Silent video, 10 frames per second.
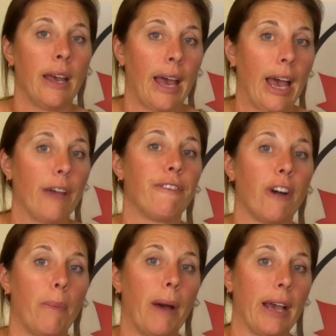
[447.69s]
how
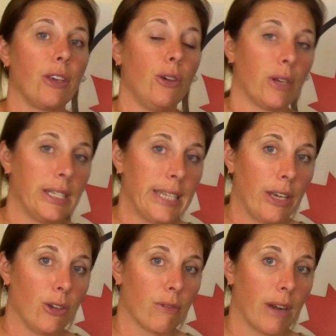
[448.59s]
far back you can
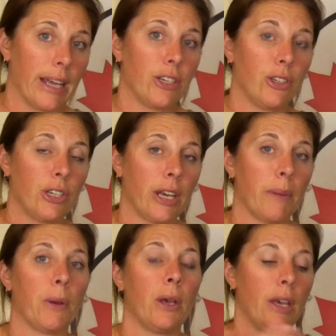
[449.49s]
date your relationship.